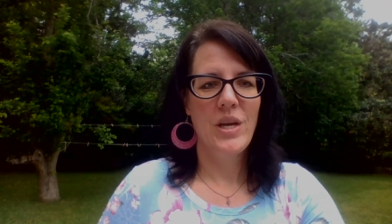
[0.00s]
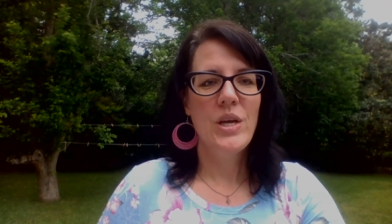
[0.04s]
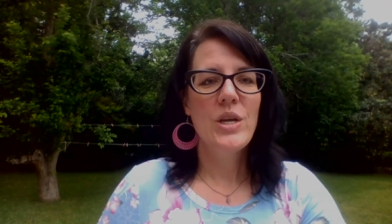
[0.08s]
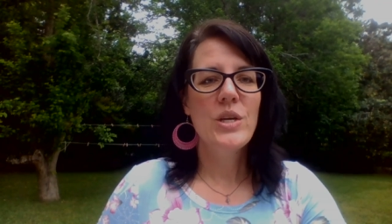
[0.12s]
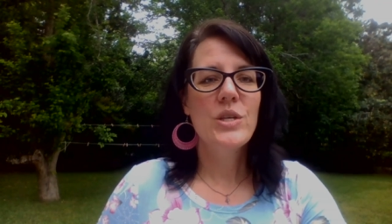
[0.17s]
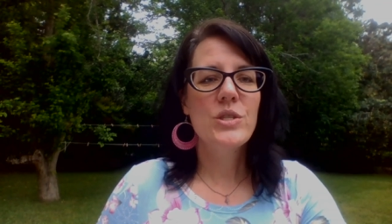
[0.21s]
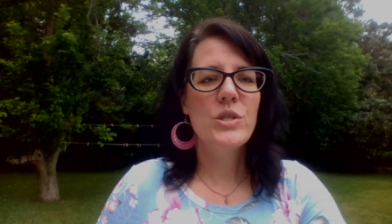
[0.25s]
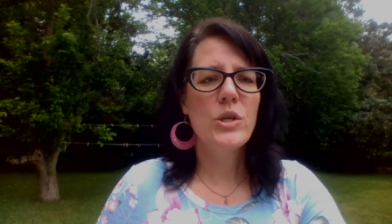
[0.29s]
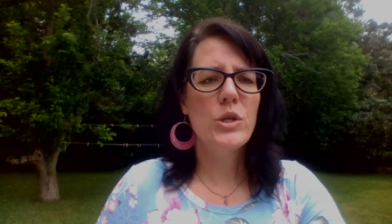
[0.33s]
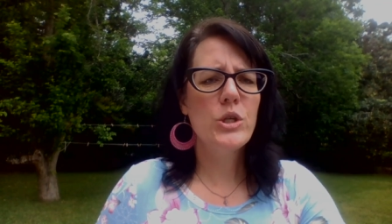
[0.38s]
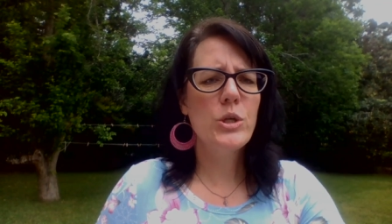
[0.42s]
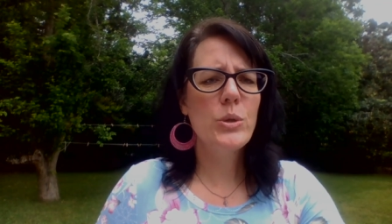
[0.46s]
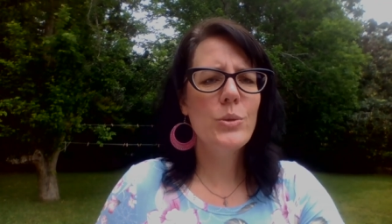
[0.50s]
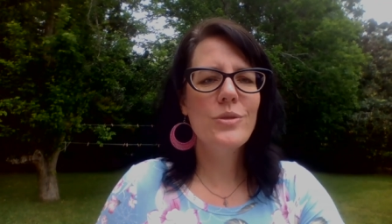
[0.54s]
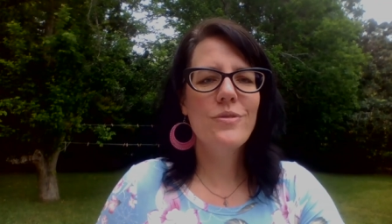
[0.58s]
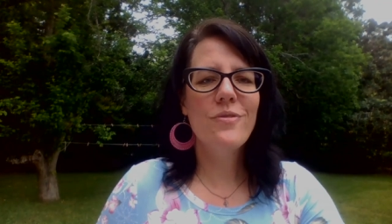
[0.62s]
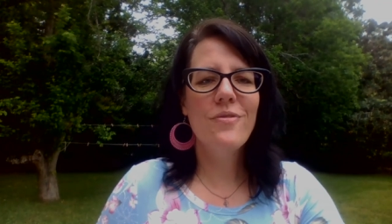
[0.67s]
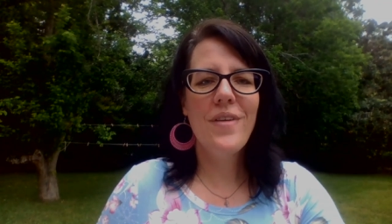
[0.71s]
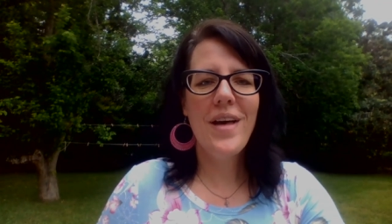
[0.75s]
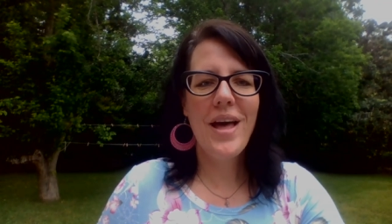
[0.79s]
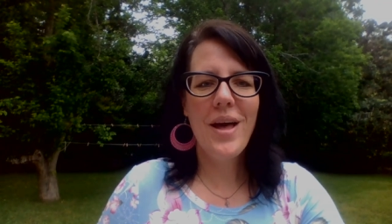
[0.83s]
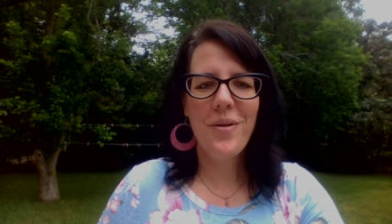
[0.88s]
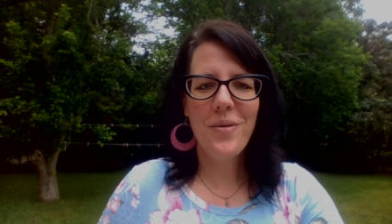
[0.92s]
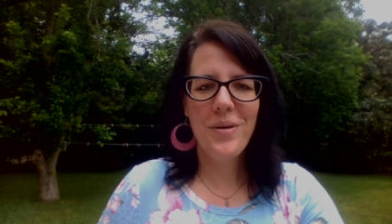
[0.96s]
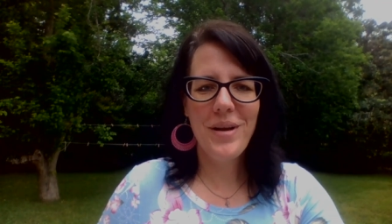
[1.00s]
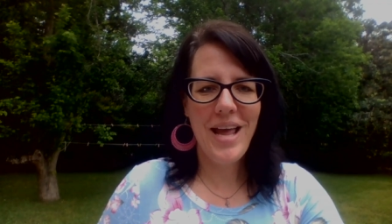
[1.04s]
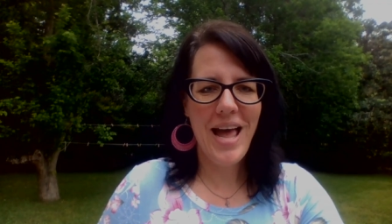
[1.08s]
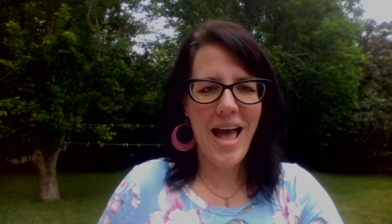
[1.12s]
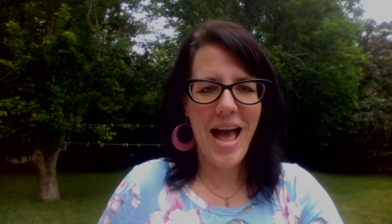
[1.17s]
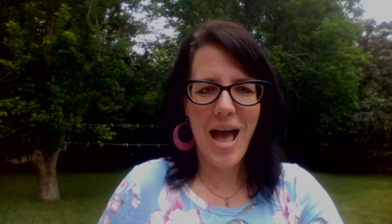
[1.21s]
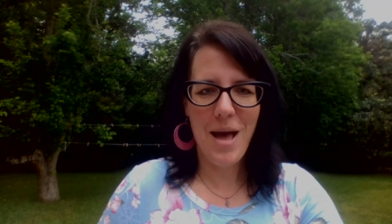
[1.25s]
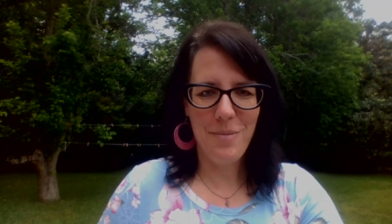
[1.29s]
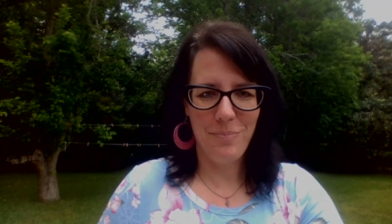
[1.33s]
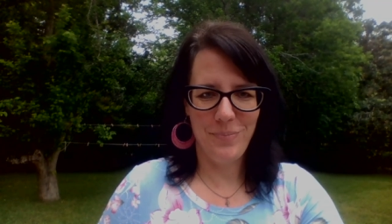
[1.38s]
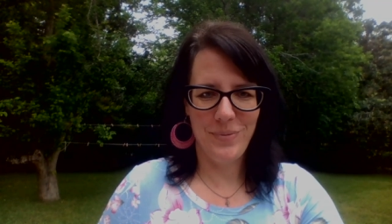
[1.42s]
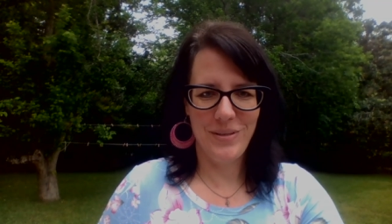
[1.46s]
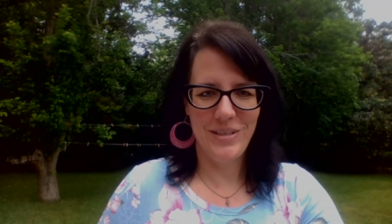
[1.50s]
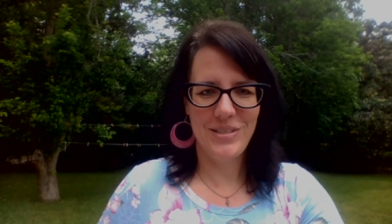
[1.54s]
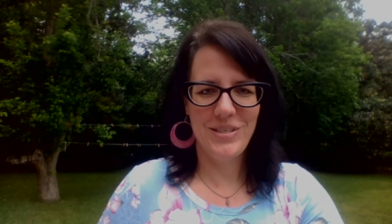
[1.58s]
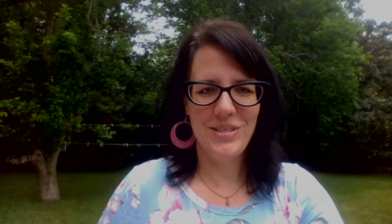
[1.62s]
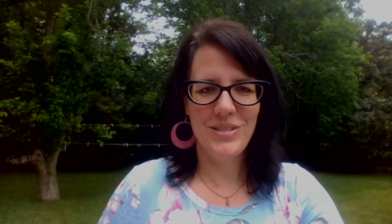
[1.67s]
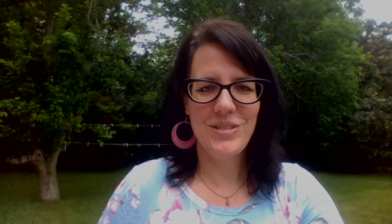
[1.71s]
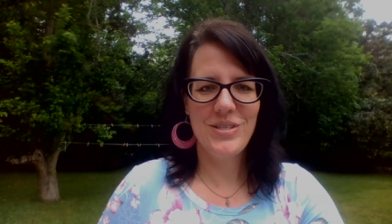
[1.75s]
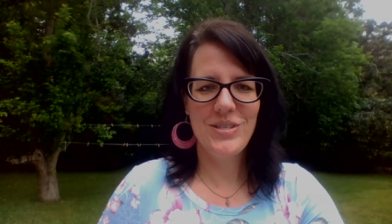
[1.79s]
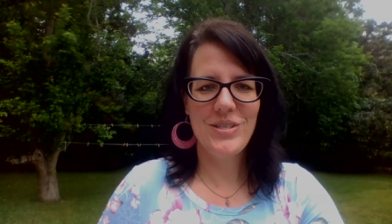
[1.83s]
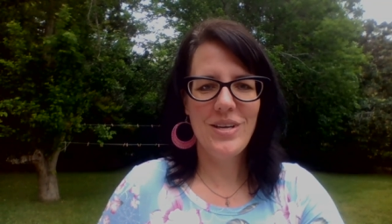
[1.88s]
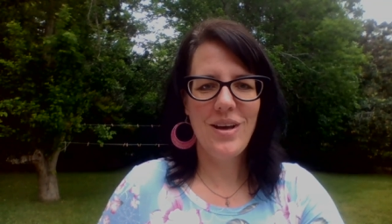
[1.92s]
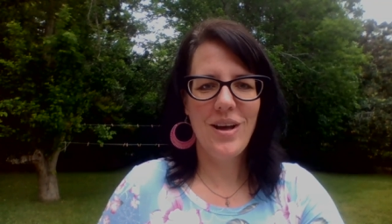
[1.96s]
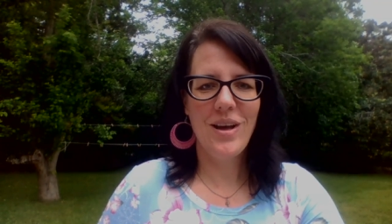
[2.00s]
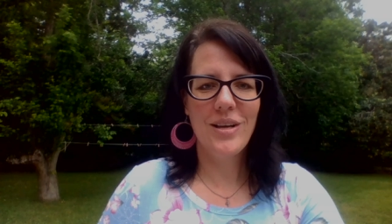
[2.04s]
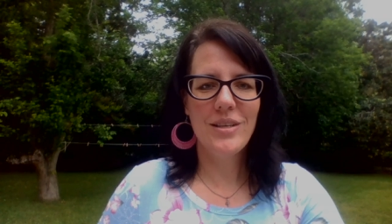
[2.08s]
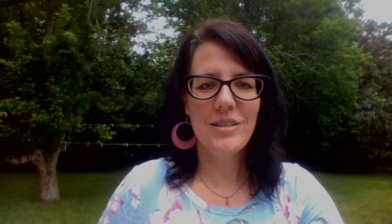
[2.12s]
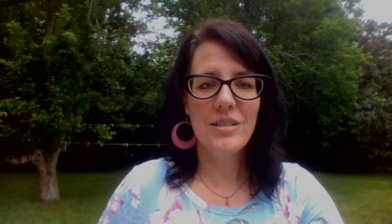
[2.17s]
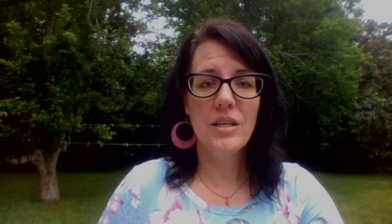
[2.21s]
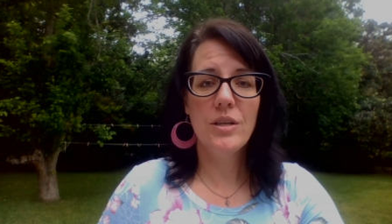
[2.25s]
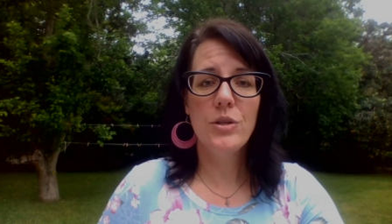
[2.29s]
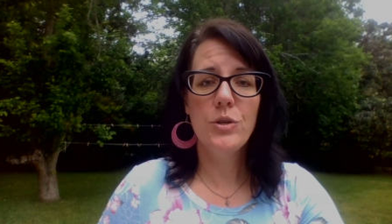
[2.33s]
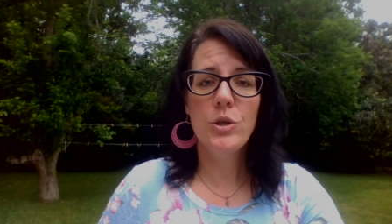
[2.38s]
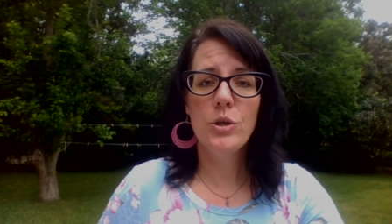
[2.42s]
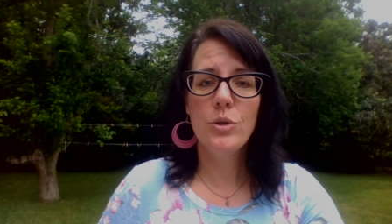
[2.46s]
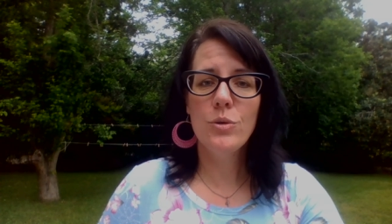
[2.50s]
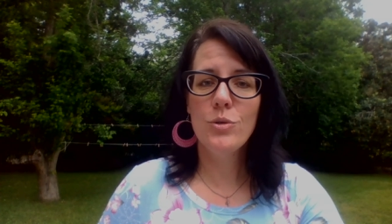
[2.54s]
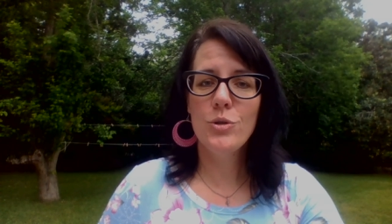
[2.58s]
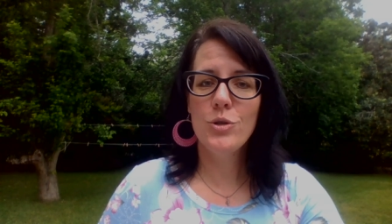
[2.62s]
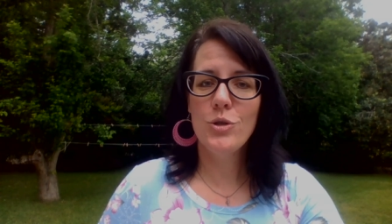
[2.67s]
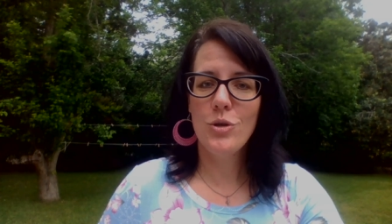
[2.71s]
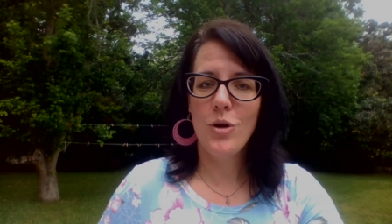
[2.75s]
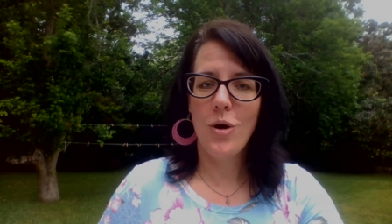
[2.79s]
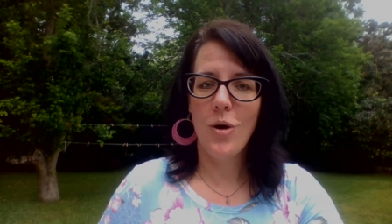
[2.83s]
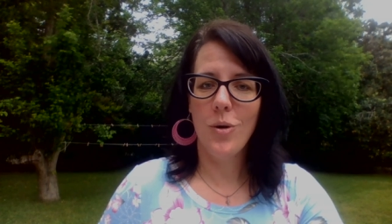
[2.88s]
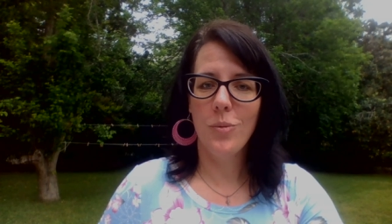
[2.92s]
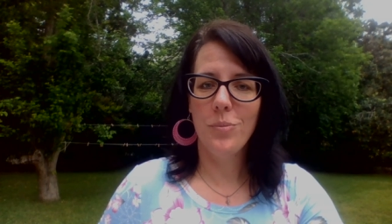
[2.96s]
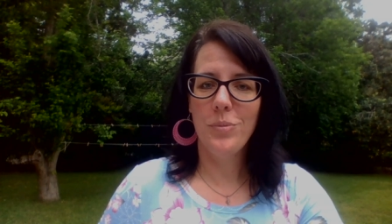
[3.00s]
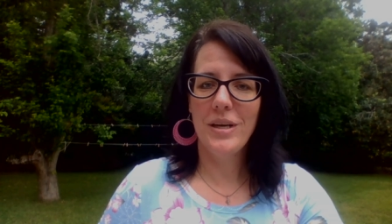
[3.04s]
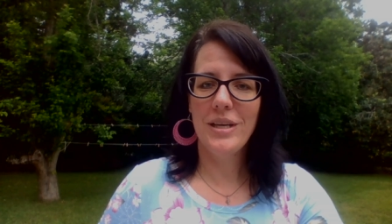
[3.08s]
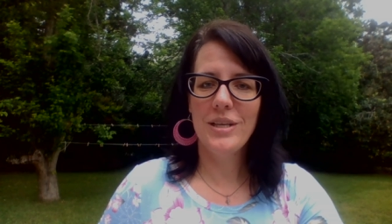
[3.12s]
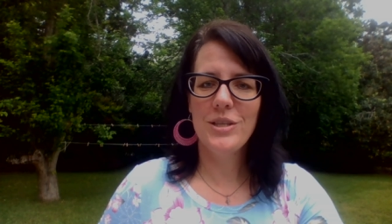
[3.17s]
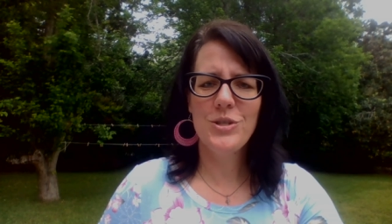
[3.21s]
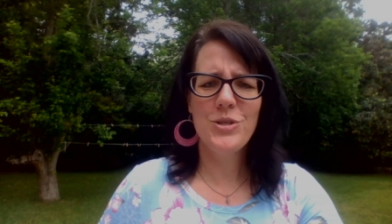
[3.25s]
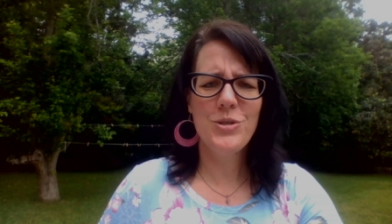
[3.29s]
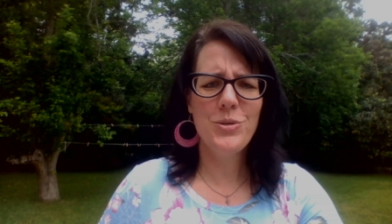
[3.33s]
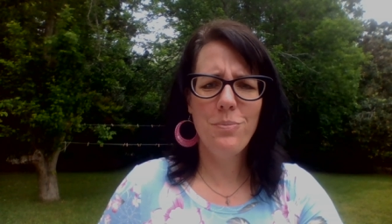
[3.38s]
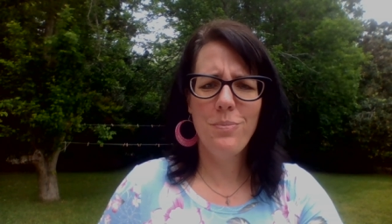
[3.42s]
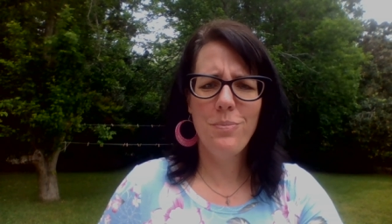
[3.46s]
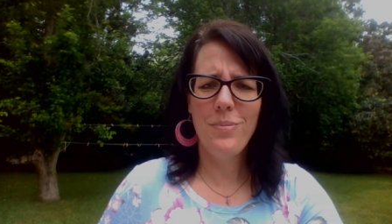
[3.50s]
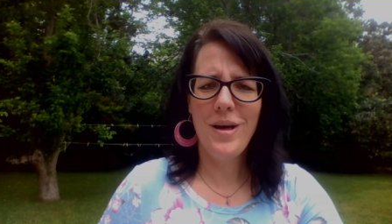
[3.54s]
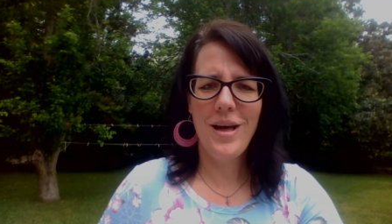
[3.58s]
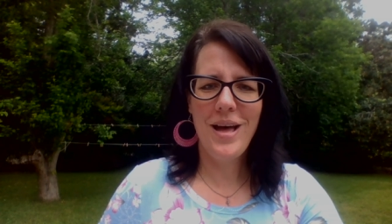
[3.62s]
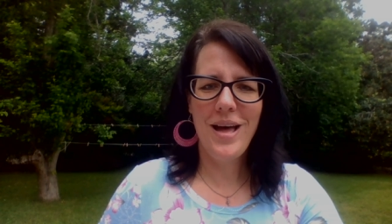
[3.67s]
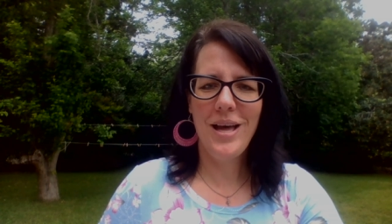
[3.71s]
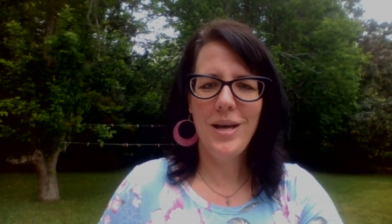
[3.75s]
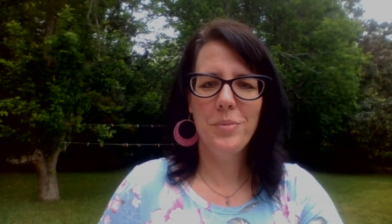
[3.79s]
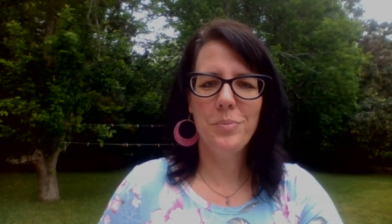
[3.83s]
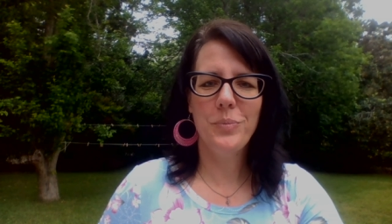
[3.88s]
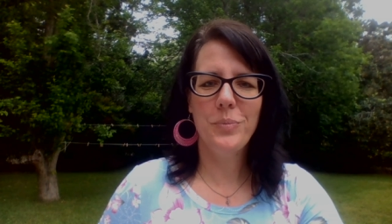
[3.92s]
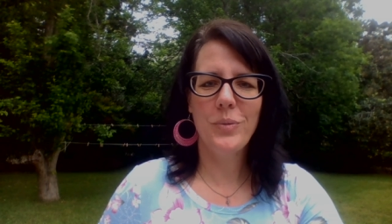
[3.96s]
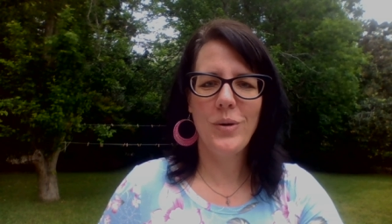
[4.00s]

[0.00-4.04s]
So she was very happy to start a new job at a superb